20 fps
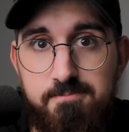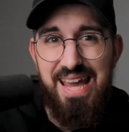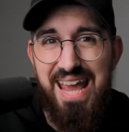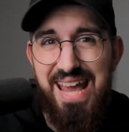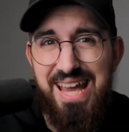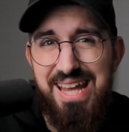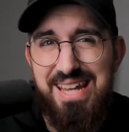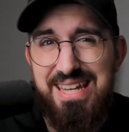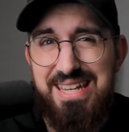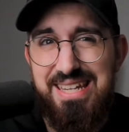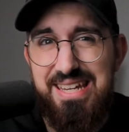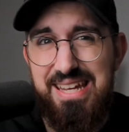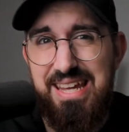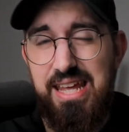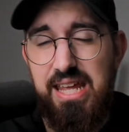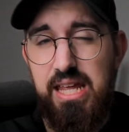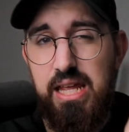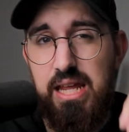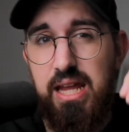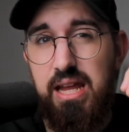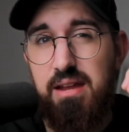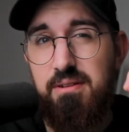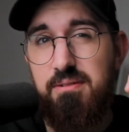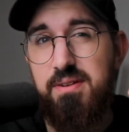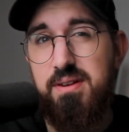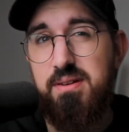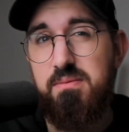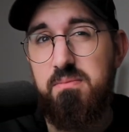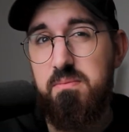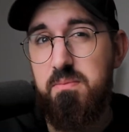And
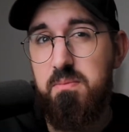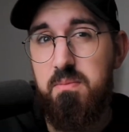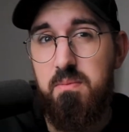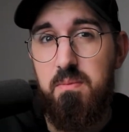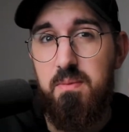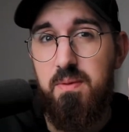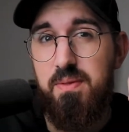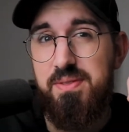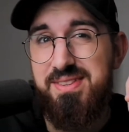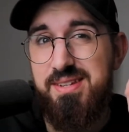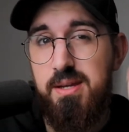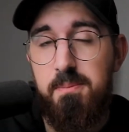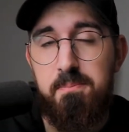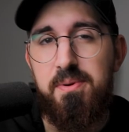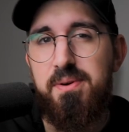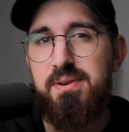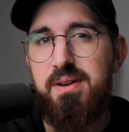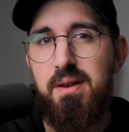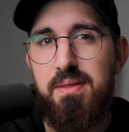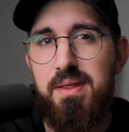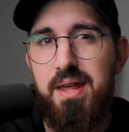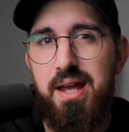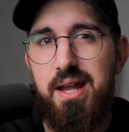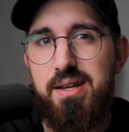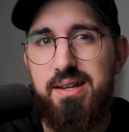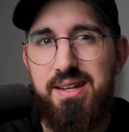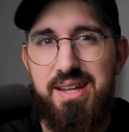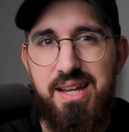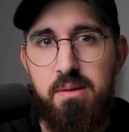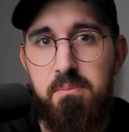even deeper than
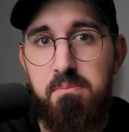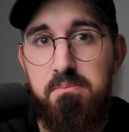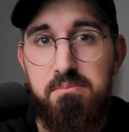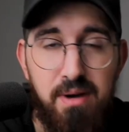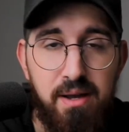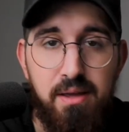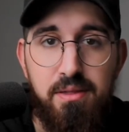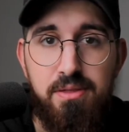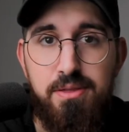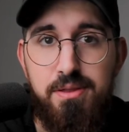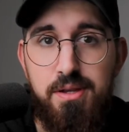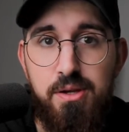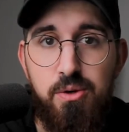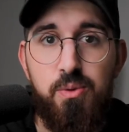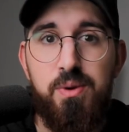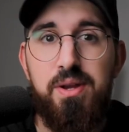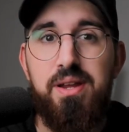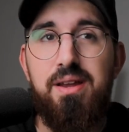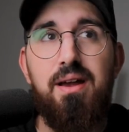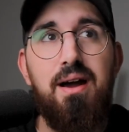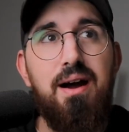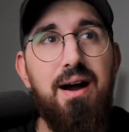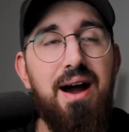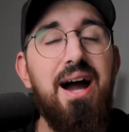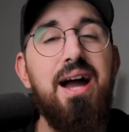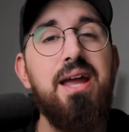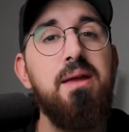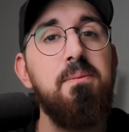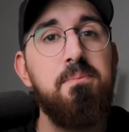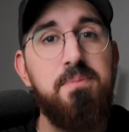that, in my theory,
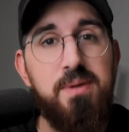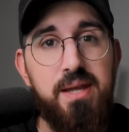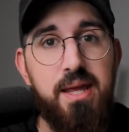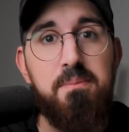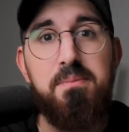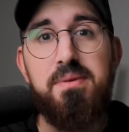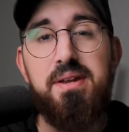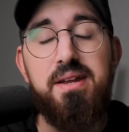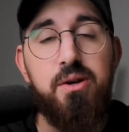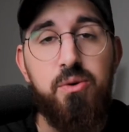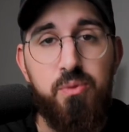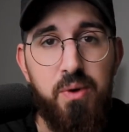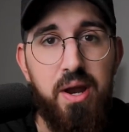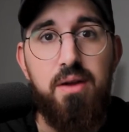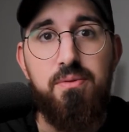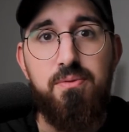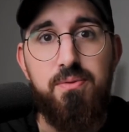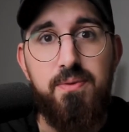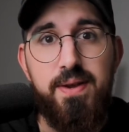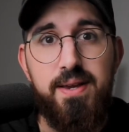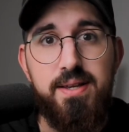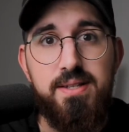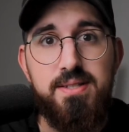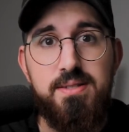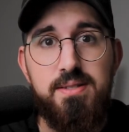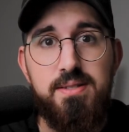I blame the graphics